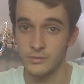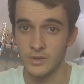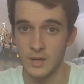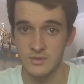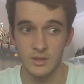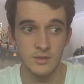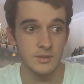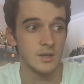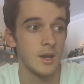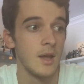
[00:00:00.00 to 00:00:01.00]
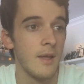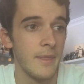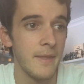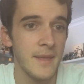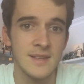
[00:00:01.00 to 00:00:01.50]
time slots.
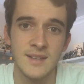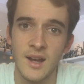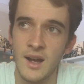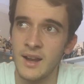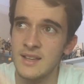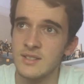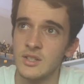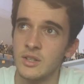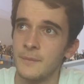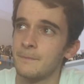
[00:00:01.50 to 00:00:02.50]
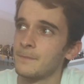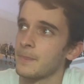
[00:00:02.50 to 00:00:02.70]
Then there's, I guess, the,